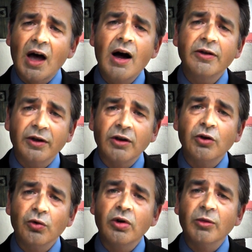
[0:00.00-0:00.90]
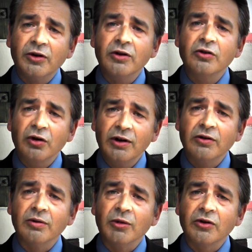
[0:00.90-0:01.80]
I think you committed
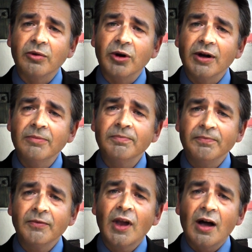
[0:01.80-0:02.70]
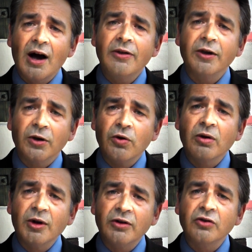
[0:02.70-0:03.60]
treason, Mr. Blair. I think you
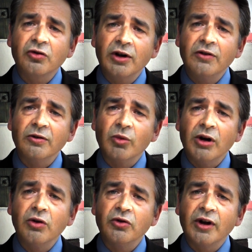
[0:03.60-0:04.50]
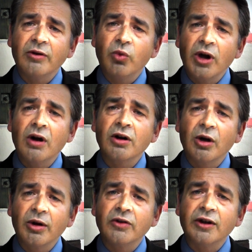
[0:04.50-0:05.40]
committed treason when you said we are
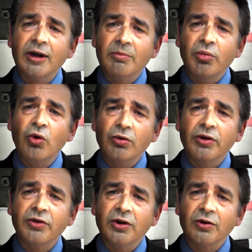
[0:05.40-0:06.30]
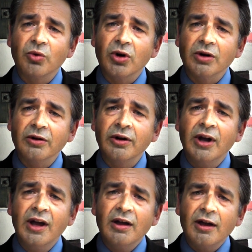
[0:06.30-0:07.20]
going to import the third world
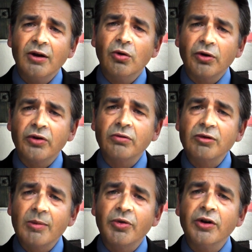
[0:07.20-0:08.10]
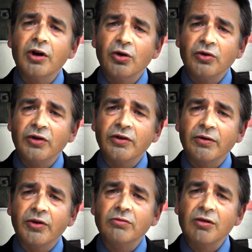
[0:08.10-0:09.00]
in order to rub the noses
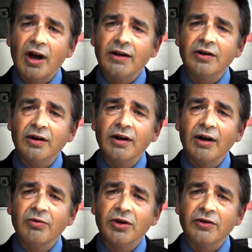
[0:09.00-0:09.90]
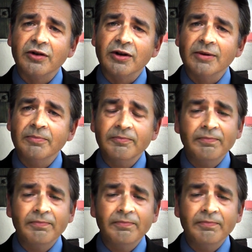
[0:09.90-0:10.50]
of the right in diversity.